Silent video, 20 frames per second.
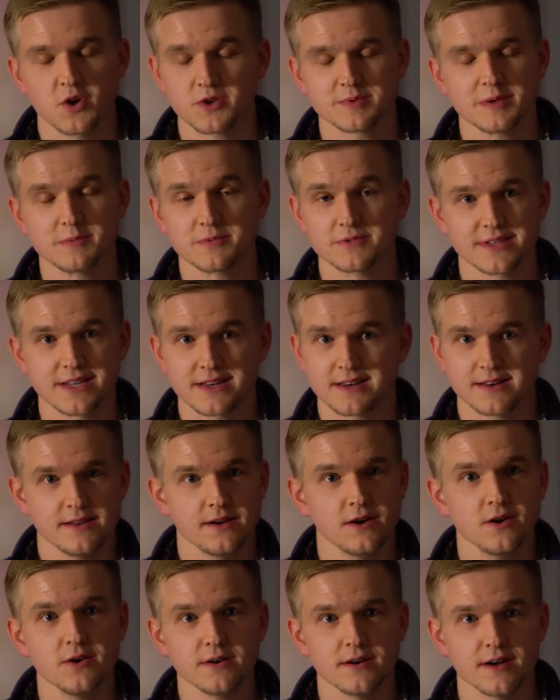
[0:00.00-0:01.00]
most people didn't
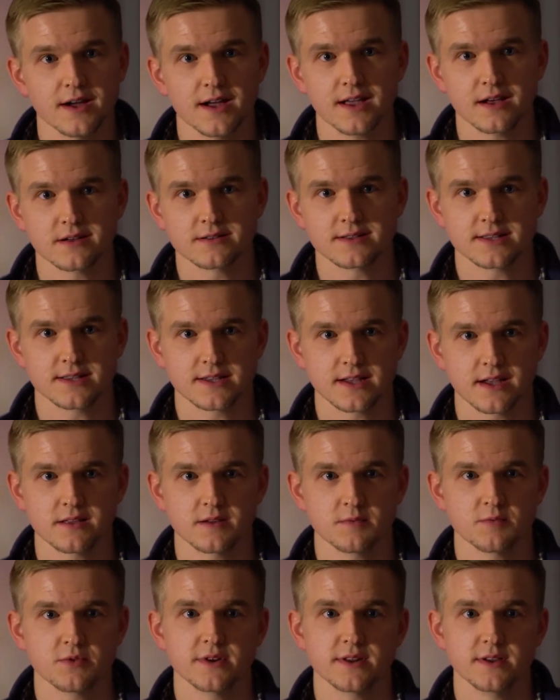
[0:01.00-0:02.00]
know. I held it
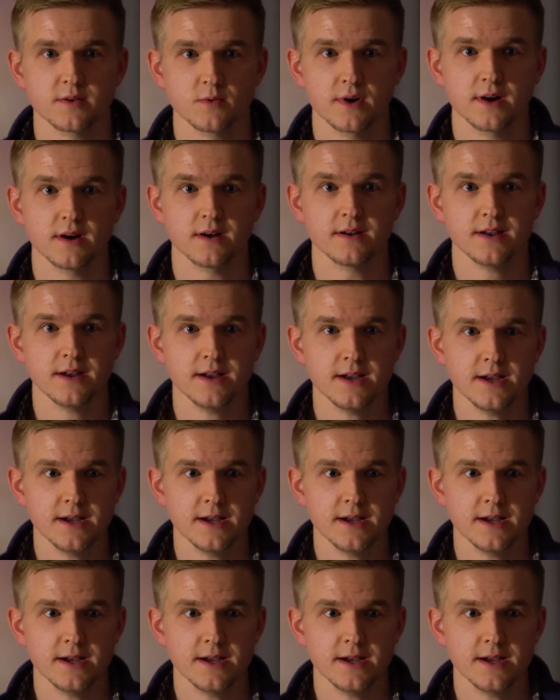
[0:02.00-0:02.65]
together pretty well,